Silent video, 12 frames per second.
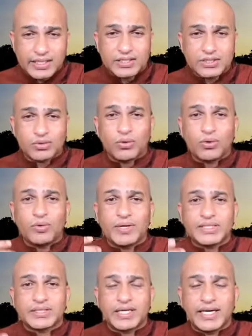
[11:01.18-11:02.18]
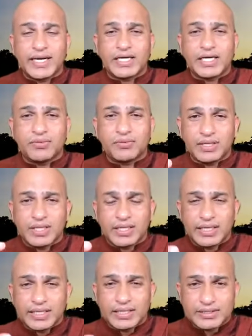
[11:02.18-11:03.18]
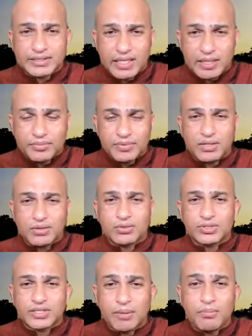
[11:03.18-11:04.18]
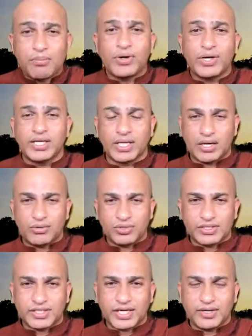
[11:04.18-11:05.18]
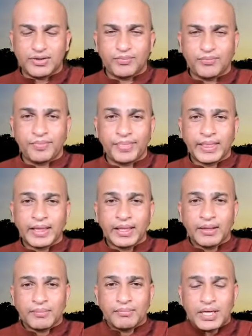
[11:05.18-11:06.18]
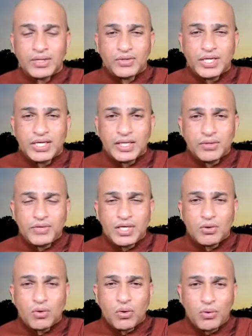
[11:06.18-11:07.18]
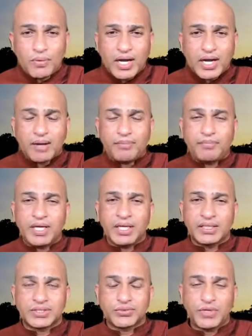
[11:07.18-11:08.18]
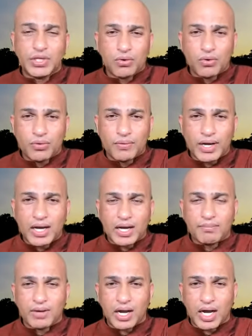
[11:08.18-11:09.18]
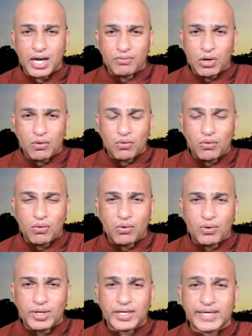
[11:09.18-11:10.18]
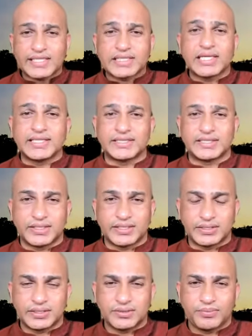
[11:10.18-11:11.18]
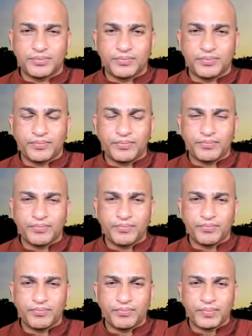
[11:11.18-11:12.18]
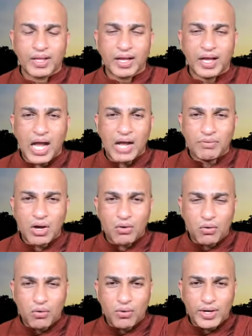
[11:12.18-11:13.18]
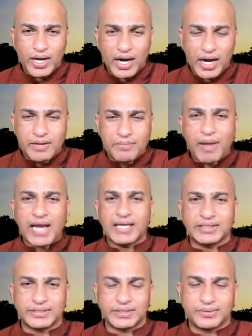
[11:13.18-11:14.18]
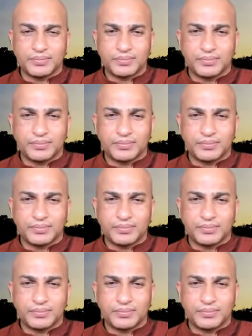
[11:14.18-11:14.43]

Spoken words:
it's always related with the something or somebody outside. But here we overcome means we overcome our own restlessness, our own unbalance.